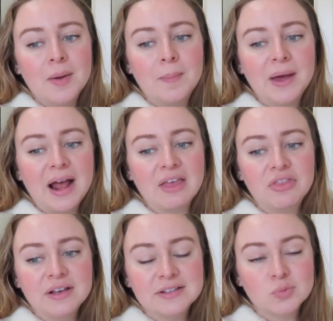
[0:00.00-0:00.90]
But I
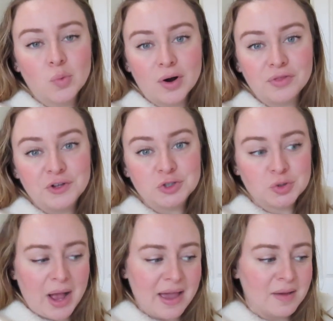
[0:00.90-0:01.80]
think it's worth a
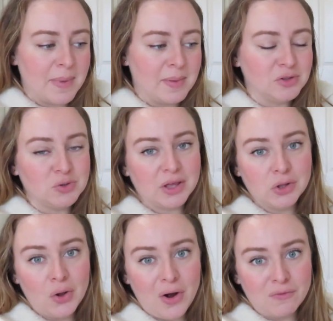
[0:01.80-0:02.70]
try. Maybe I'll do like a
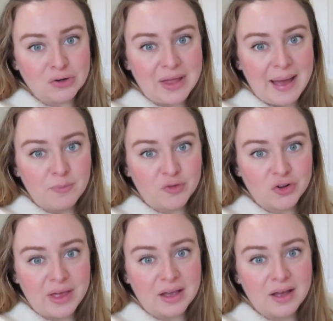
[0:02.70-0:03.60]
little overlap
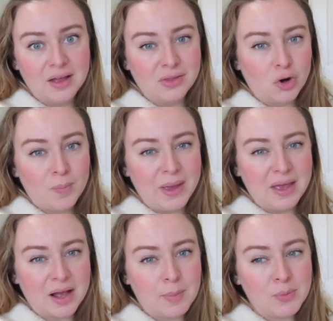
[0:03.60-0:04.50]
for like a little
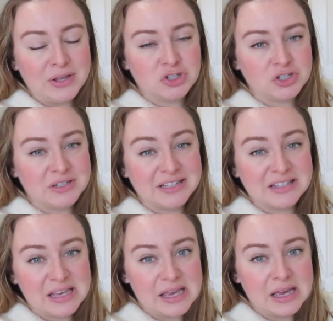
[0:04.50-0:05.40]
bit, a couple weeks just to
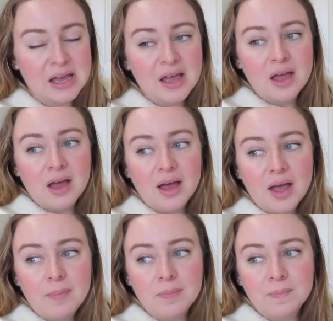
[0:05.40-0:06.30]
see,
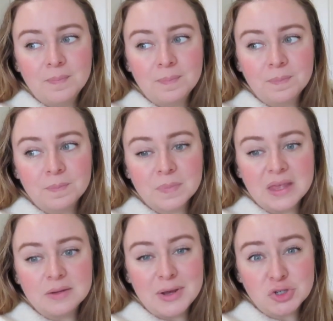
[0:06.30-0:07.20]

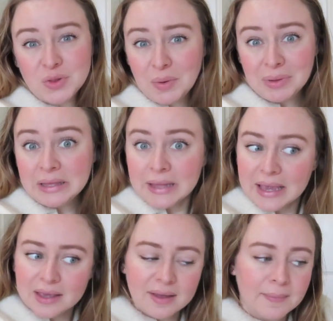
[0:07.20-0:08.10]
make sure that I really
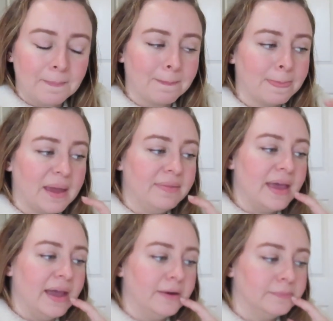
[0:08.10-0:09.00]
like it. and
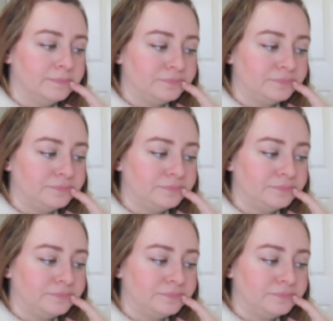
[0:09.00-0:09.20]
then